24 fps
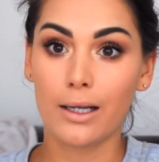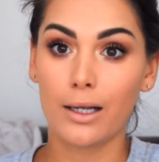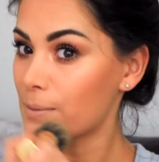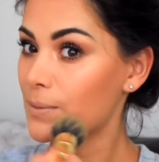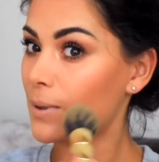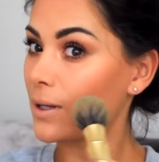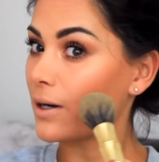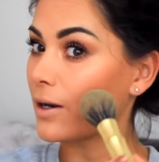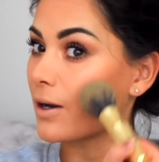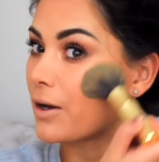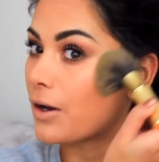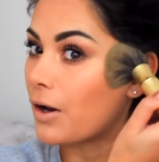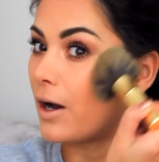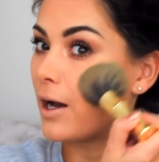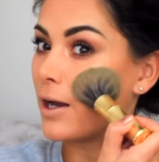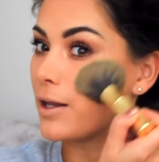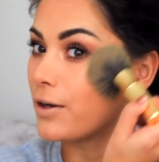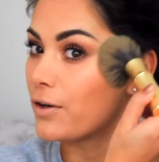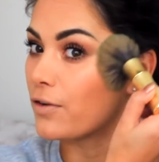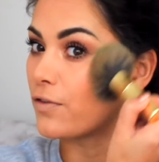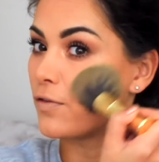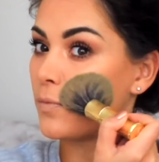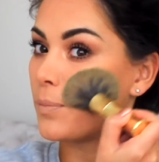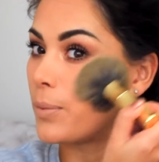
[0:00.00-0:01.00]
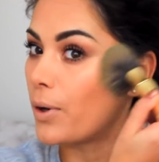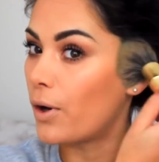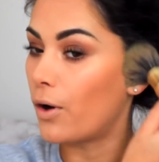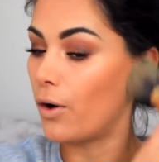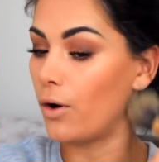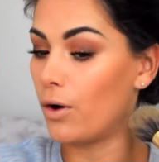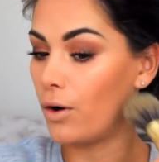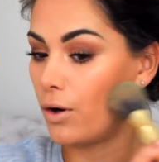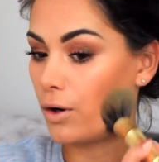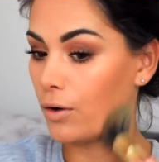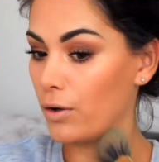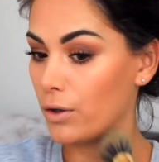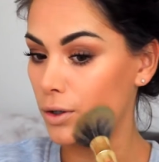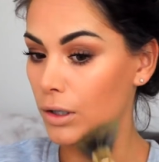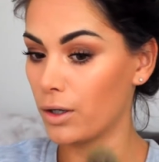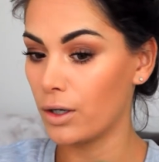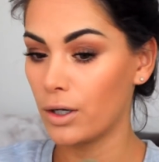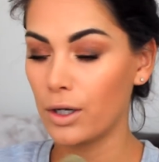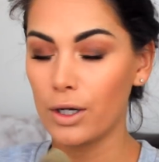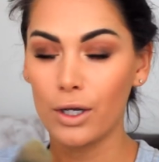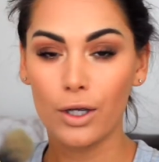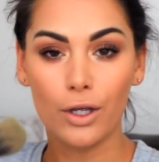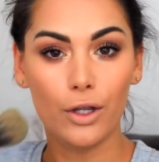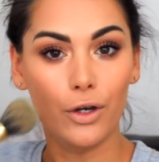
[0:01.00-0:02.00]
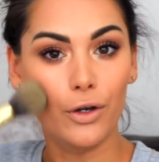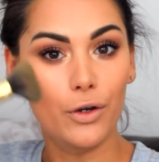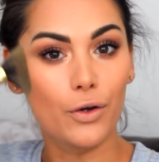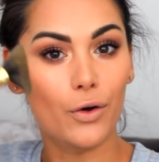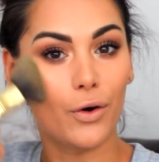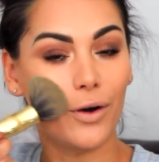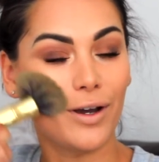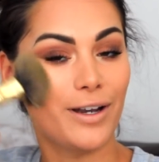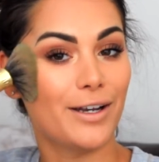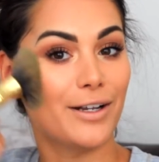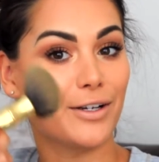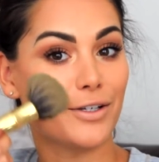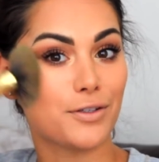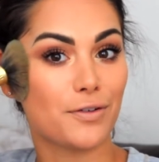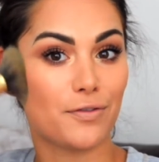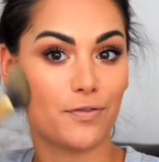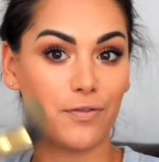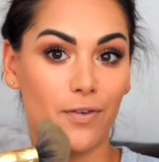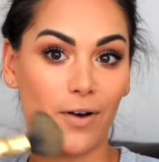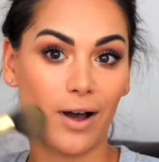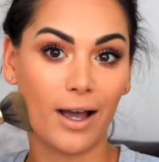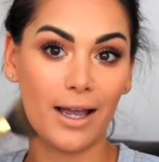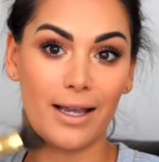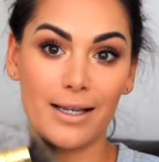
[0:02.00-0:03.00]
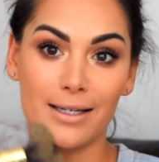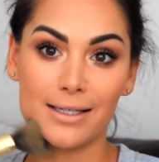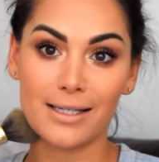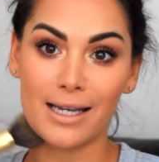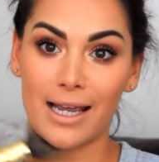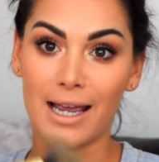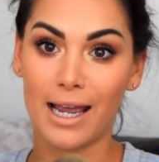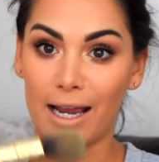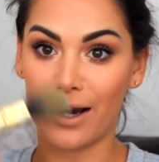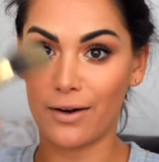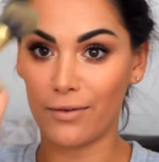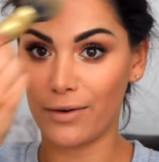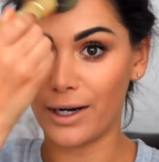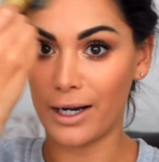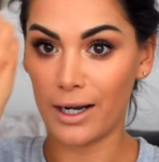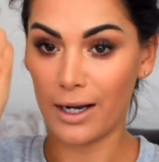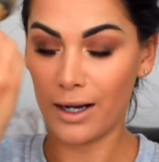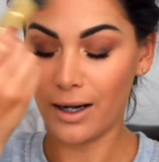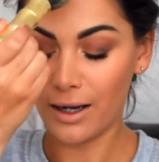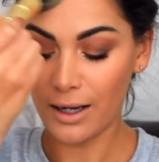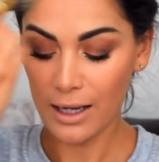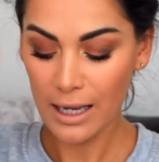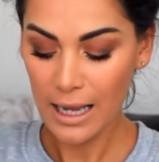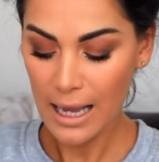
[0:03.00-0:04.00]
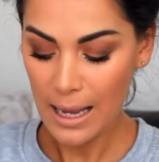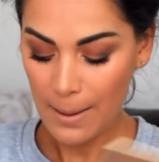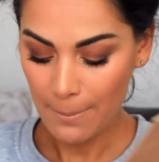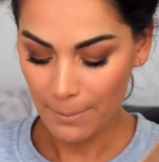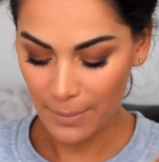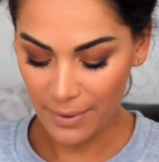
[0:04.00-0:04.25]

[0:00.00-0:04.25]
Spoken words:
This one I kind of put on not in a defined area,